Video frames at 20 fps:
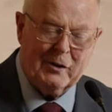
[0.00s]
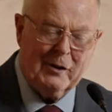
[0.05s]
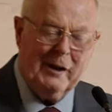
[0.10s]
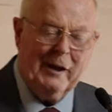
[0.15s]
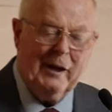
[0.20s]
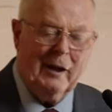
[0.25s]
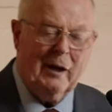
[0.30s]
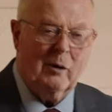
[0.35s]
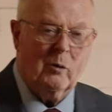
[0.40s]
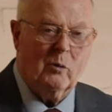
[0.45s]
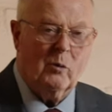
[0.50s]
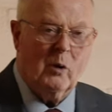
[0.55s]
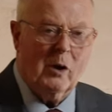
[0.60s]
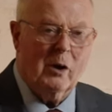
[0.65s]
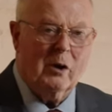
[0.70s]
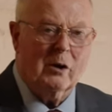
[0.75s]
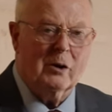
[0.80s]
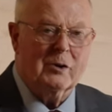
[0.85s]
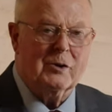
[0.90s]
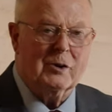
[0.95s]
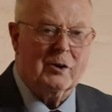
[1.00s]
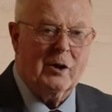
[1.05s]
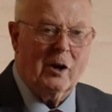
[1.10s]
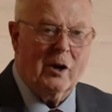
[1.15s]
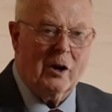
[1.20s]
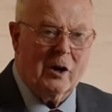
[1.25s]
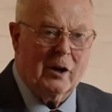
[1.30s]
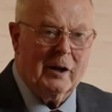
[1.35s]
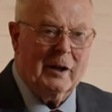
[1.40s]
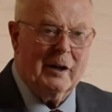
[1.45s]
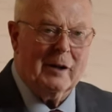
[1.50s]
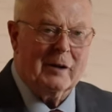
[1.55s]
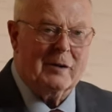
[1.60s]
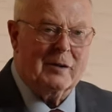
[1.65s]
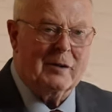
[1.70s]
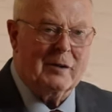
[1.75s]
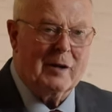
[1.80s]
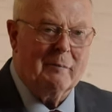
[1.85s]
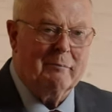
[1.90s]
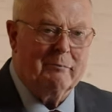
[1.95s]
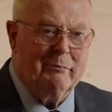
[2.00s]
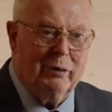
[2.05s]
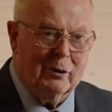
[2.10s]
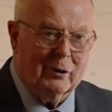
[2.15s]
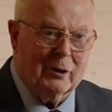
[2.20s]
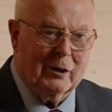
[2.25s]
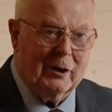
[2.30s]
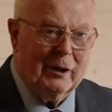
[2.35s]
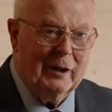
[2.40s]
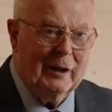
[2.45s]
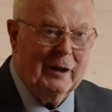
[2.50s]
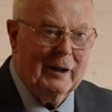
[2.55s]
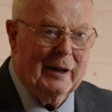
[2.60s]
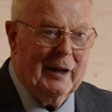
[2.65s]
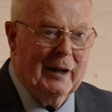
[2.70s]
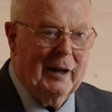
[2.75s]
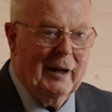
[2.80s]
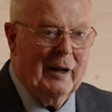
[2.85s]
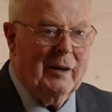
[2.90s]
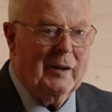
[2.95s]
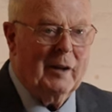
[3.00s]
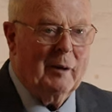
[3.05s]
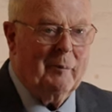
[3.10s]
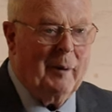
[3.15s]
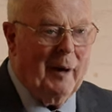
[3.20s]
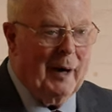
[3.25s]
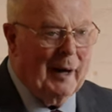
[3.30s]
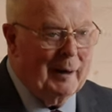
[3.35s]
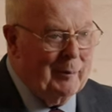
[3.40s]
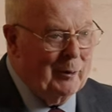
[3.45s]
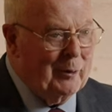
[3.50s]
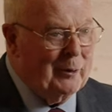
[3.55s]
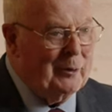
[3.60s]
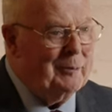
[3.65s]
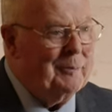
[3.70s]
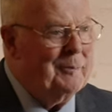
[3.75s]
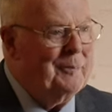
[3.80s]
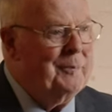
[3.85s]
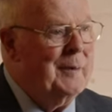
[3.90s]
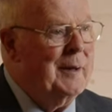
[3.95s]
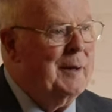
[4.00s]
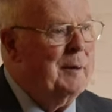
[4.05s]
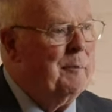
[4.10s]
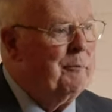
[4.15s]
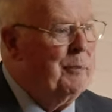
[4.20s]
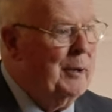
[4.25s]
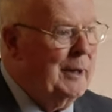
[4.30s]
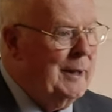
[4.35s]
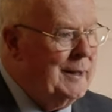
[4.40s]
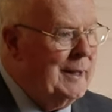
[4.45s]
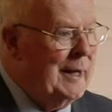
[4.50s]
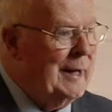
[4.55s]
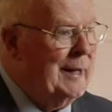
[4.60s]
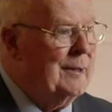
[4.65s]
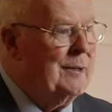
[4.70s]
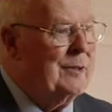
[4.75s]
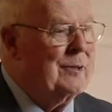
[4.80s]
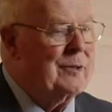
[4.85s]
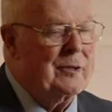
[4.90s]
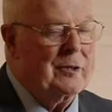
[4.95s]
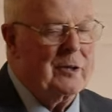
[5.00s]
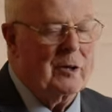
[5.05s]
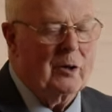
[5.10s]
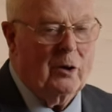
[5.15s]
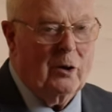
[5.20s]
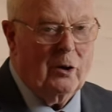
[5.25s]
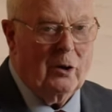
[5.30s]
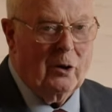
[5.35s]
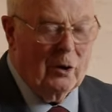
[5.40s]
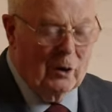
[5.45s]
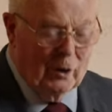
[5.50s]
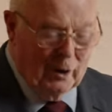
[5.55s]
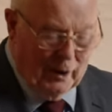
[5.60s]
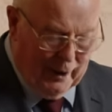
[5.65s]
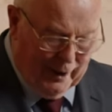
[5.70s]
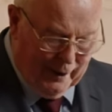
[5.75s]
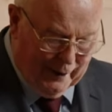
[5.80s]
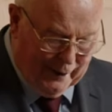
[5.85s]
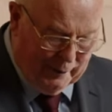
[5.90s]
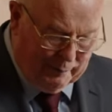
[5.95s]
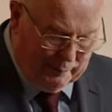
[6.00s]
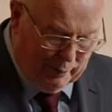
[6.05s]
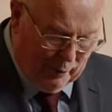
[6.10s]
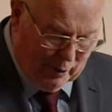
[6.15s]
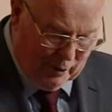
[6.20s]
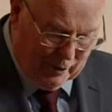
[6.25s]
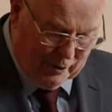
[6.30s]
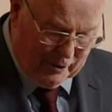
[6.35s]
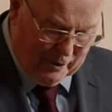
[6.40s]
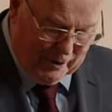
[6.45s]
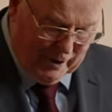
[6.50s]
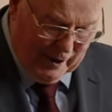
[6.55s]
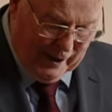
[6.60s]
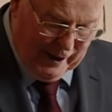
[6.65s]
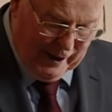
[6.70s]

the world's earliest book. The Bible predates all other books